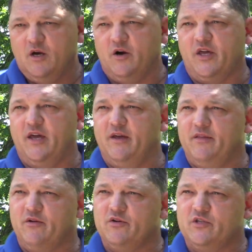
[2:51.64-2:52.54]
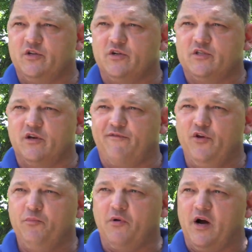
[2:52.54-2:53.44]
Okay, there's a
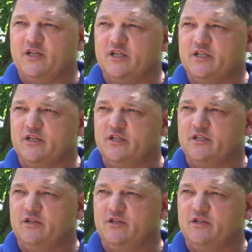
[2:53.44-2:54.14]
few processes